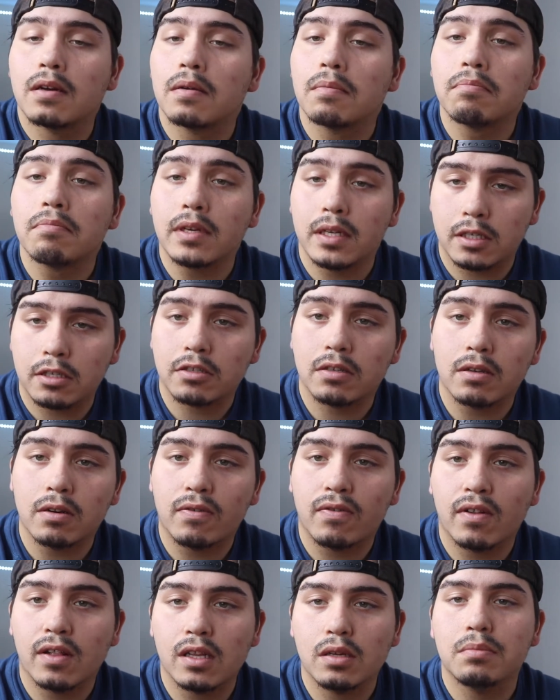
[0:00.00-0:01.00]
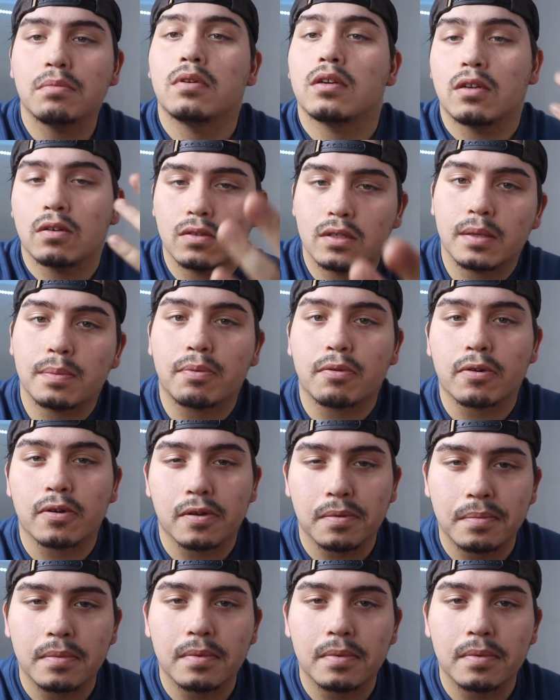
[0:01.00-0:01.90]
Make sure to go follow him, go support him.